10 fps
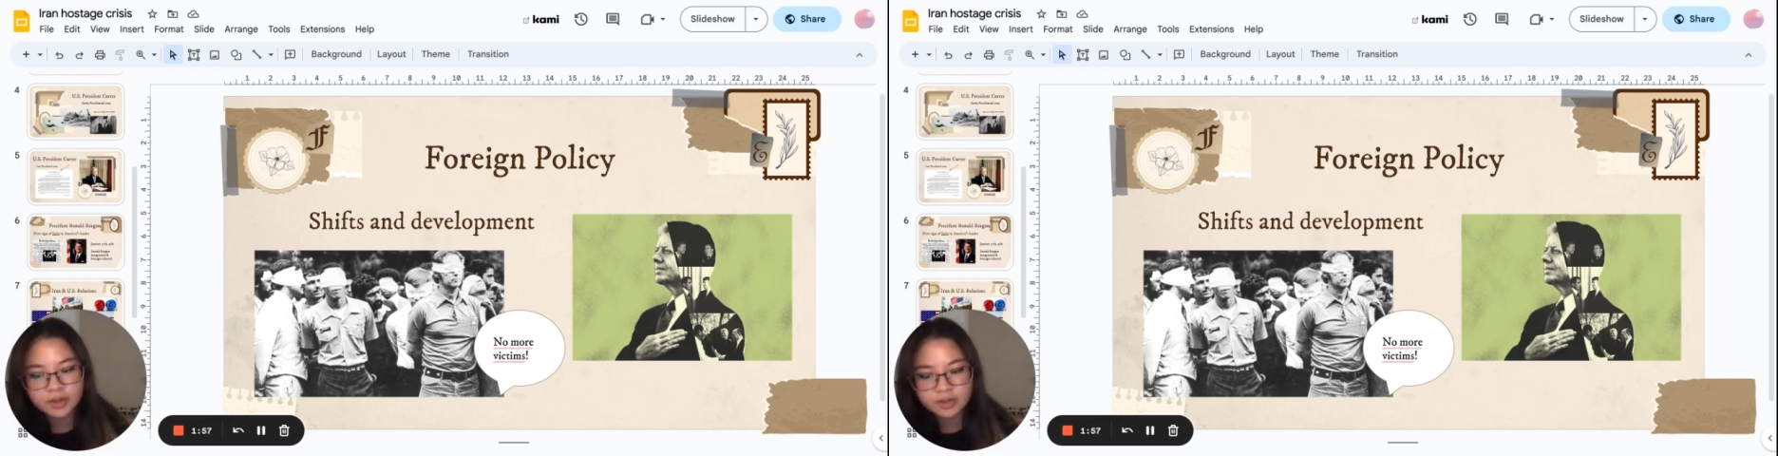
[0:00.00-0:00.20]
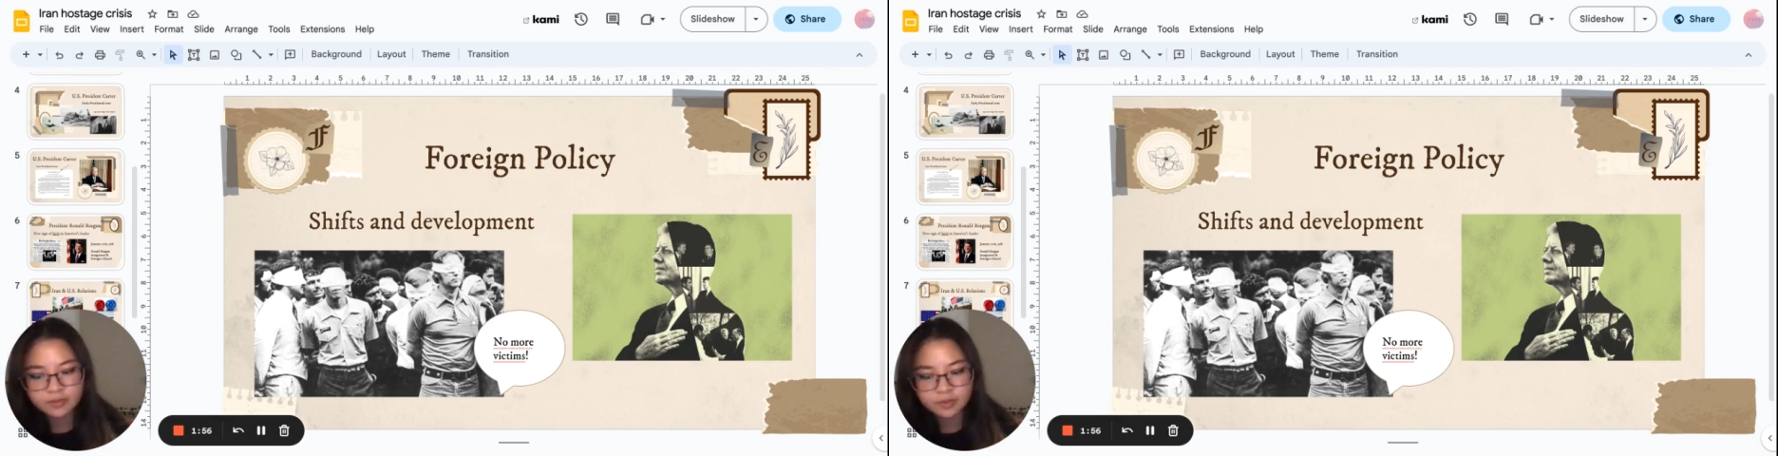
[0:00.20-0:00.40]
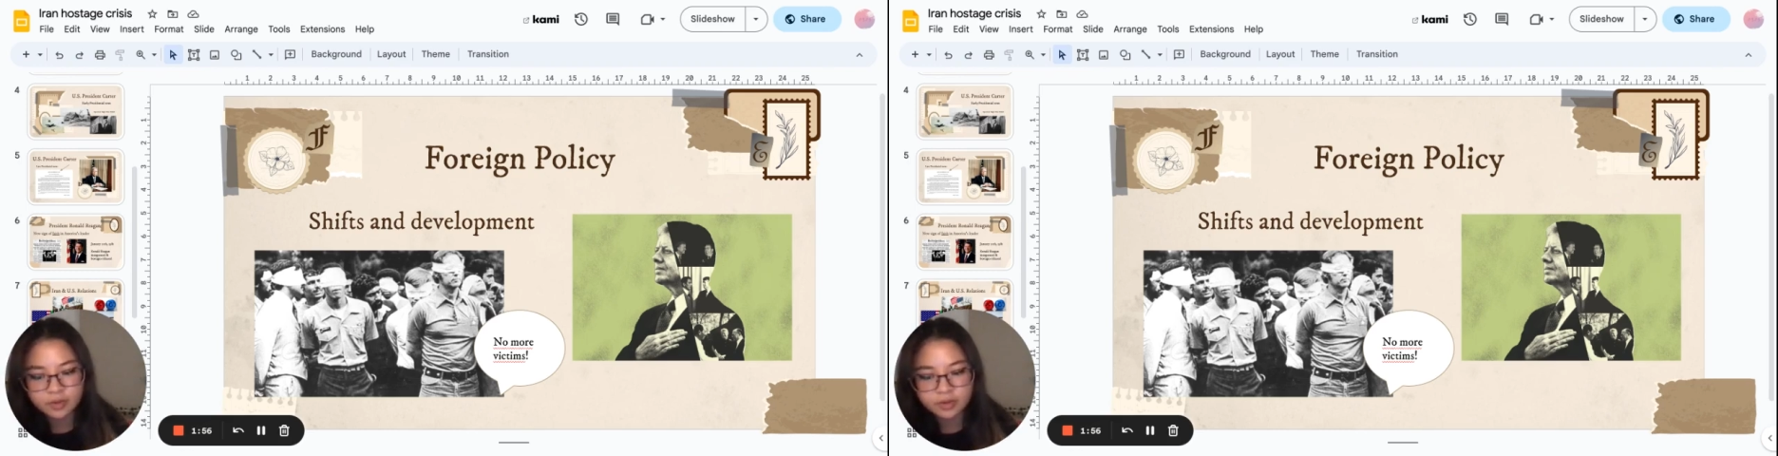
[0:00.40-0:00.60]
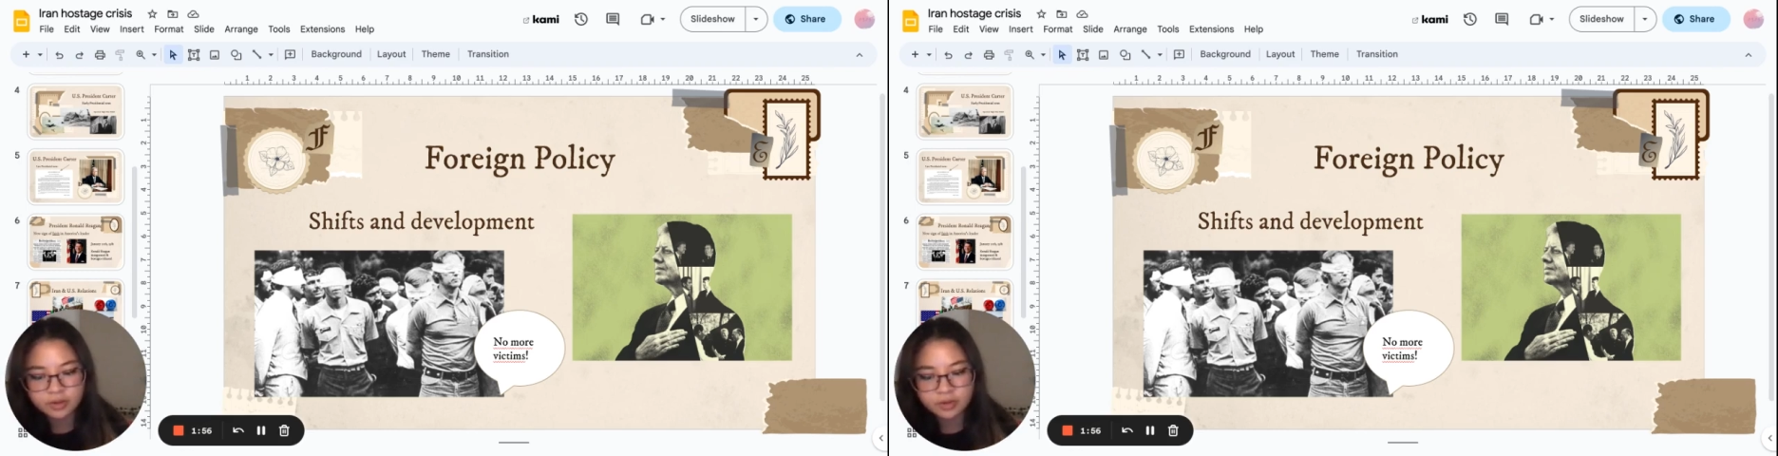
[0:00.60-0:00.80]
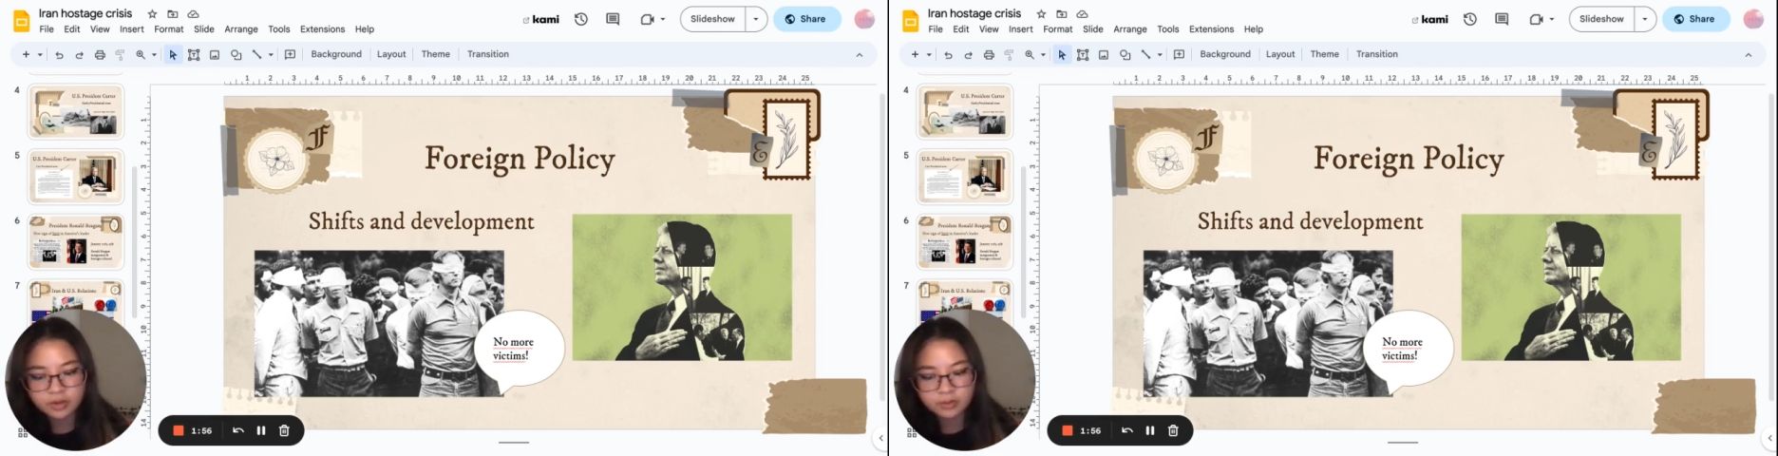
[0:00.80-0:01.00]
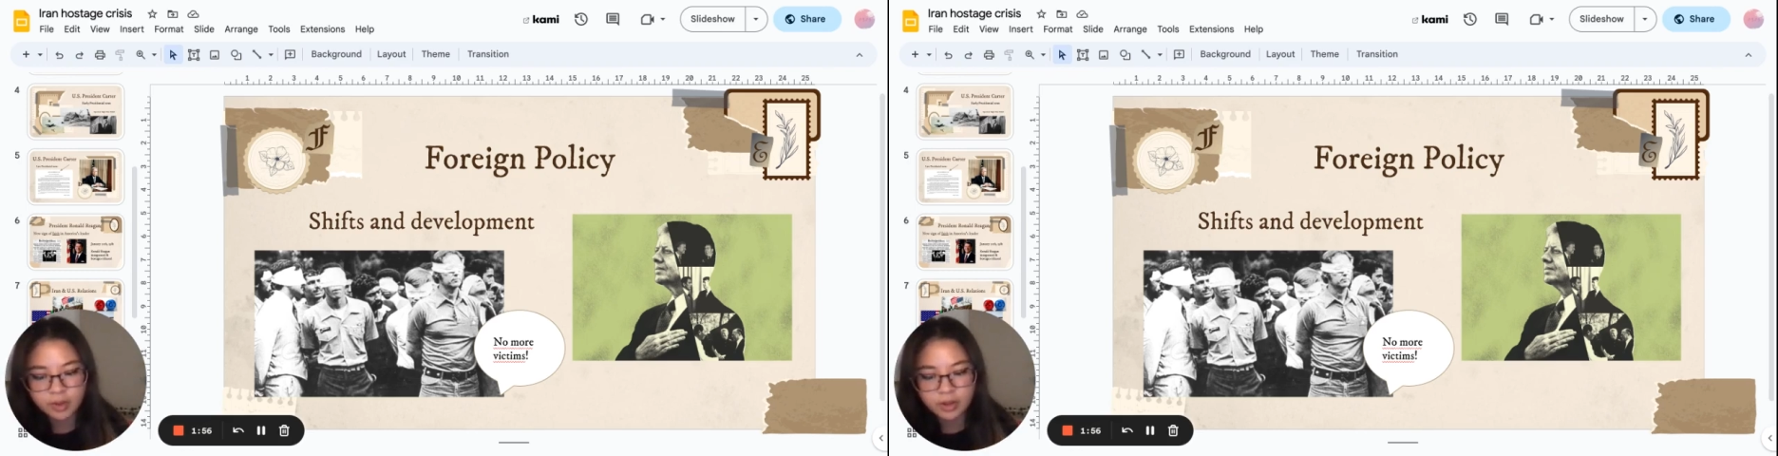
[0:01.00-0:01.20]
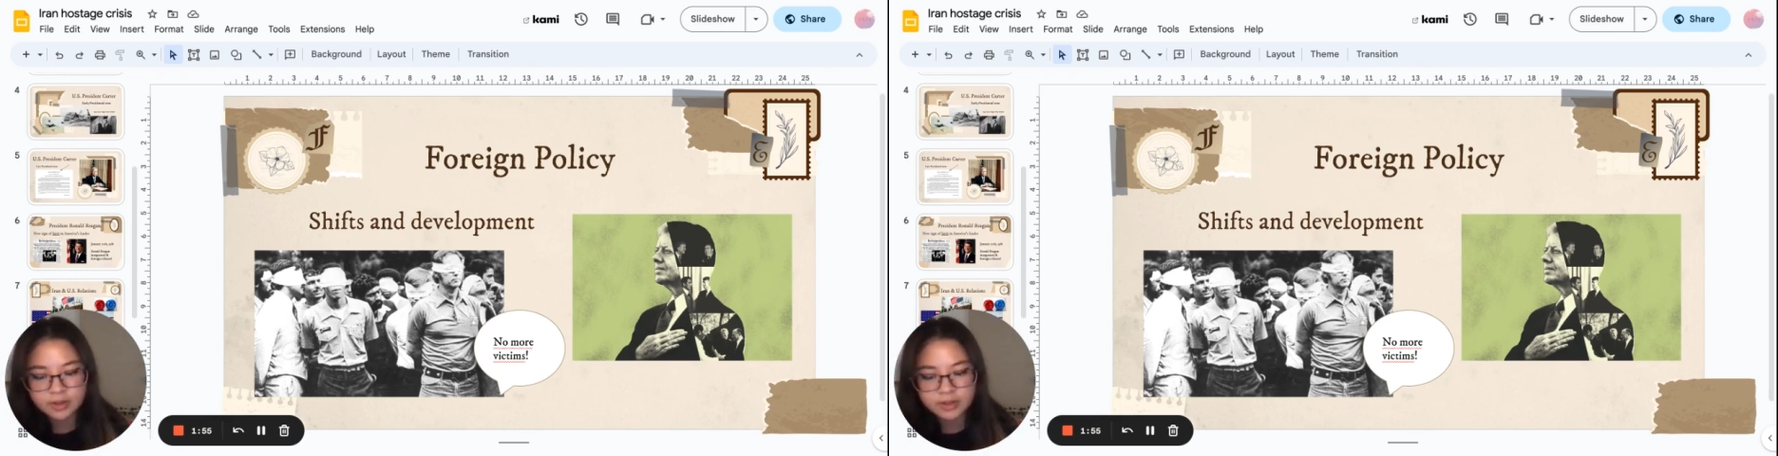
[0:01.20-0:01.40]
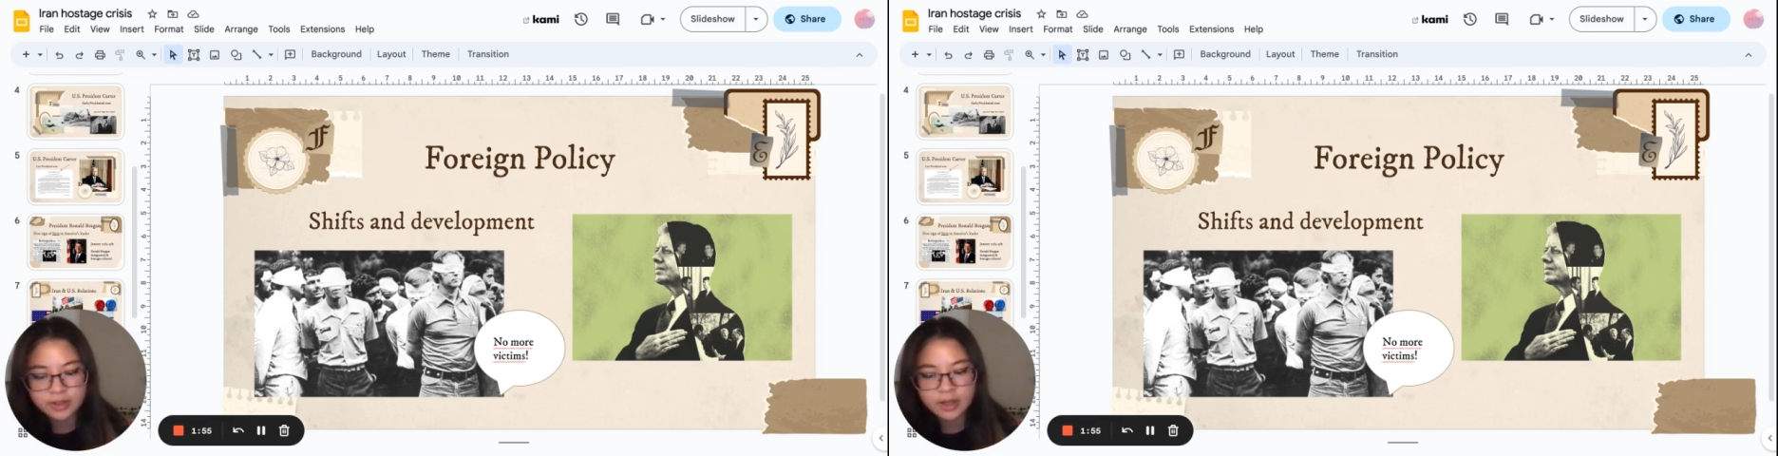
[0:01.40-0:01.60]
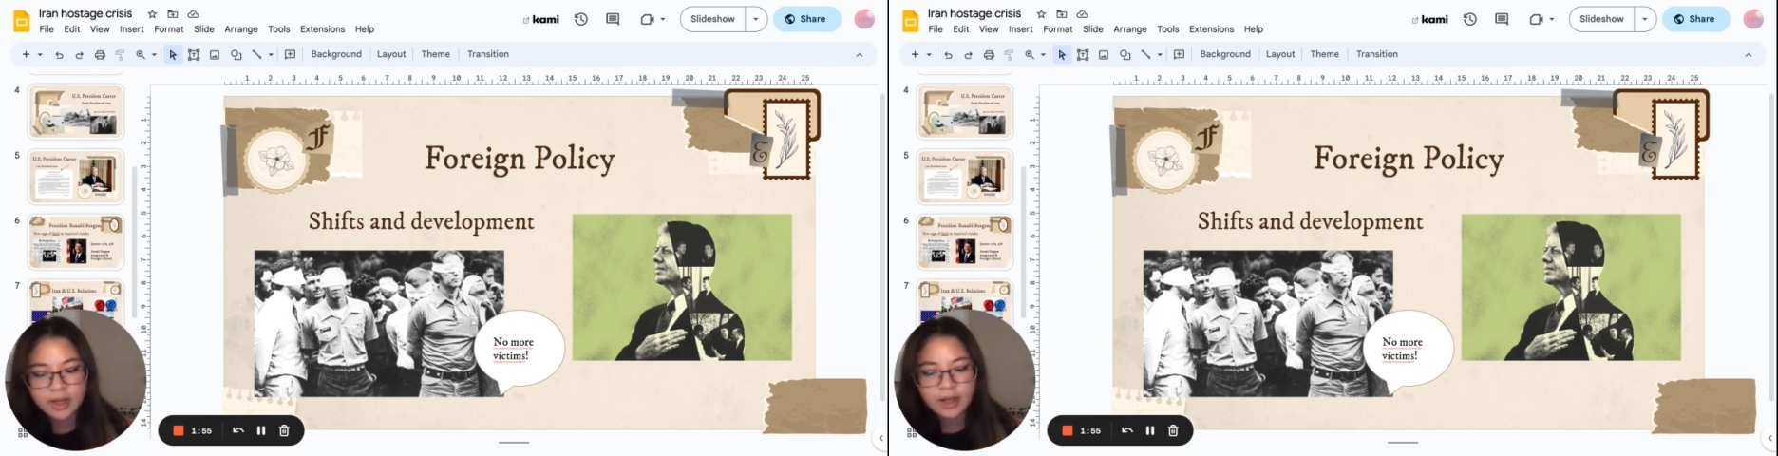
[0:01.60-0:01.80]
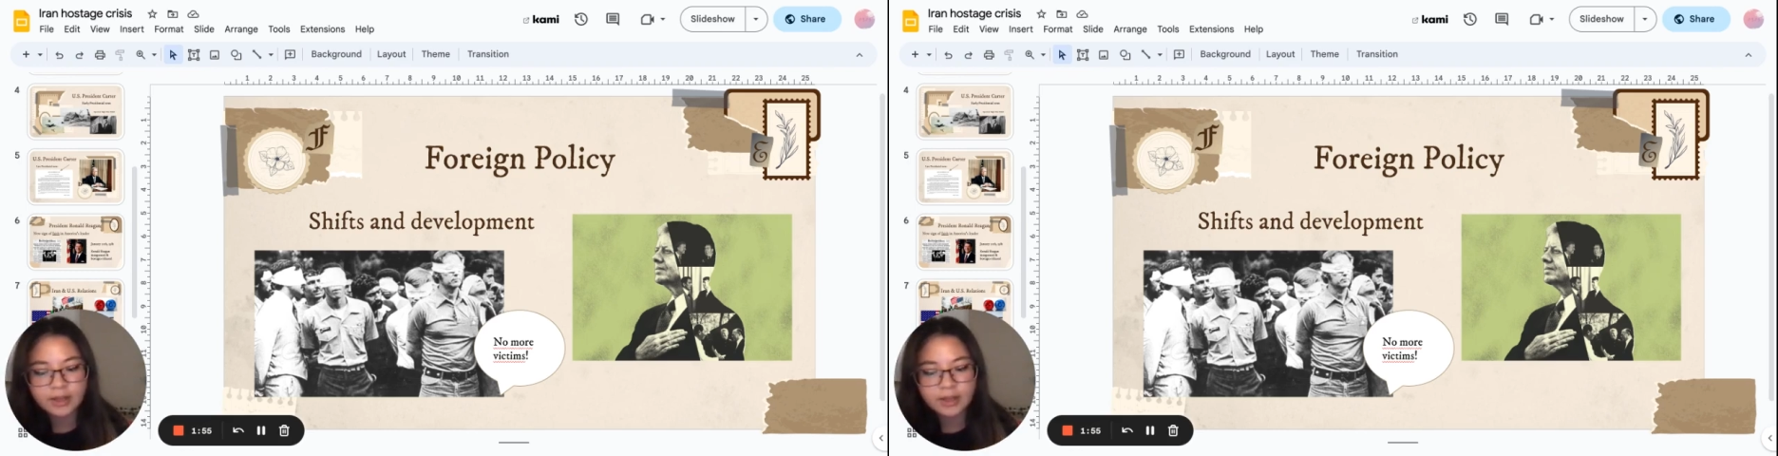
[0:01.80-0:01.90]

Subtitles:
US foreign policy,